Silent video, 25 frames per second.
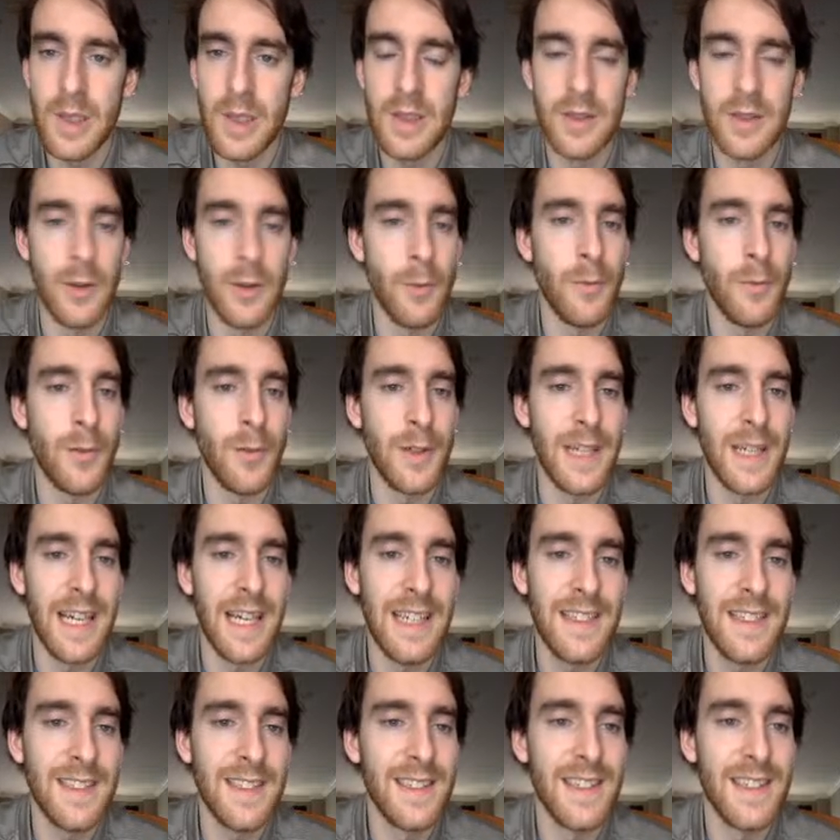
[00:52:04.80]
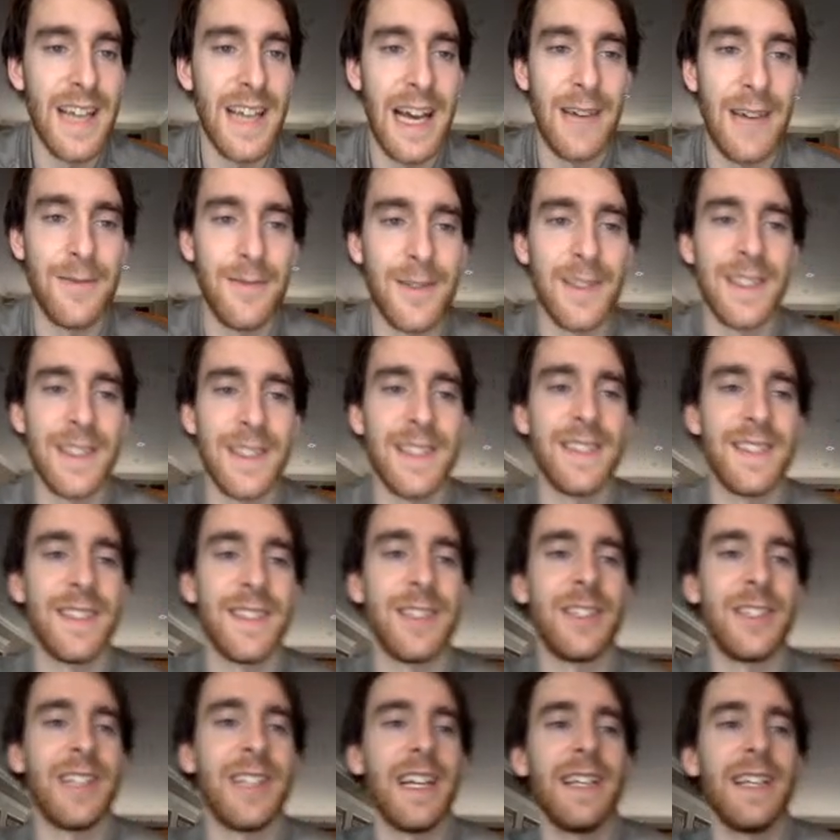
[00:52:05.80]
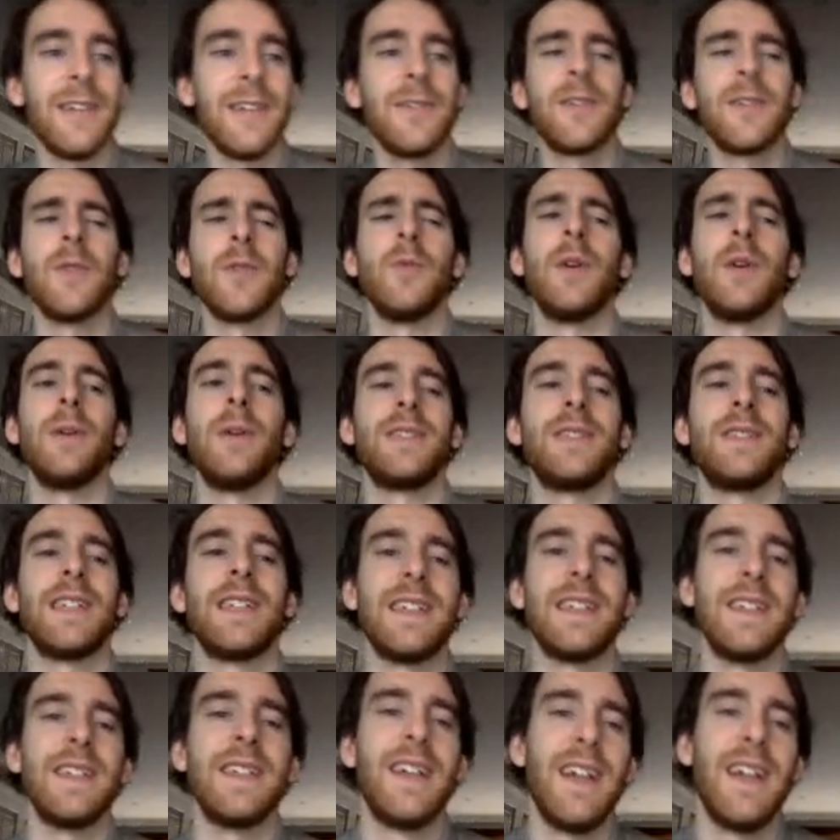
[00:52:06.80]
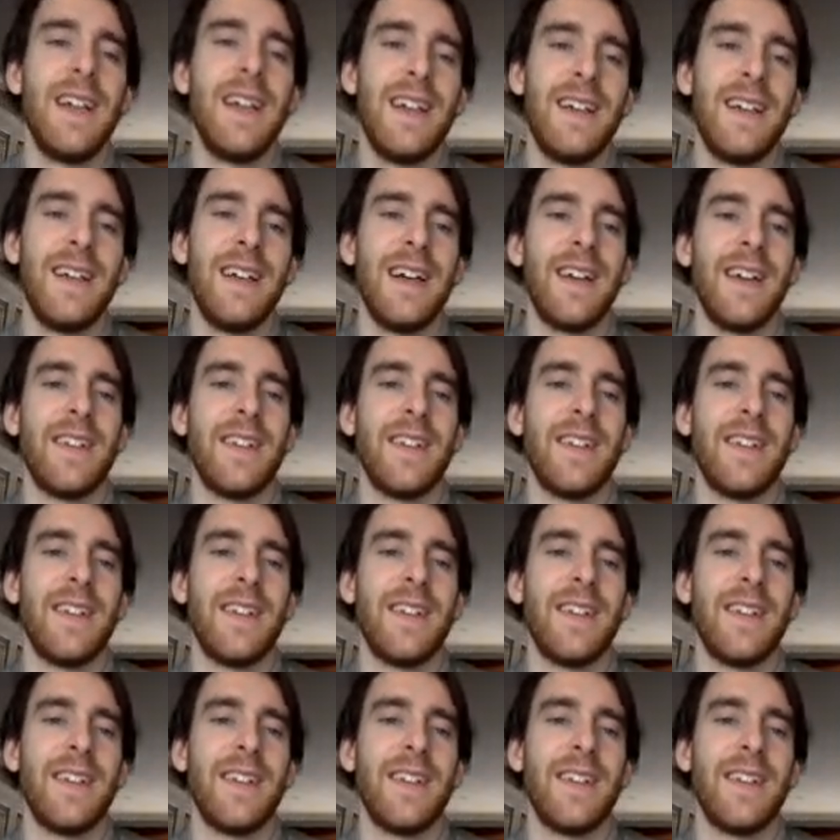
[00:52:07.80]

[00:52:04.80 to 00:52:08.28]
don't forget after this to check out the website. I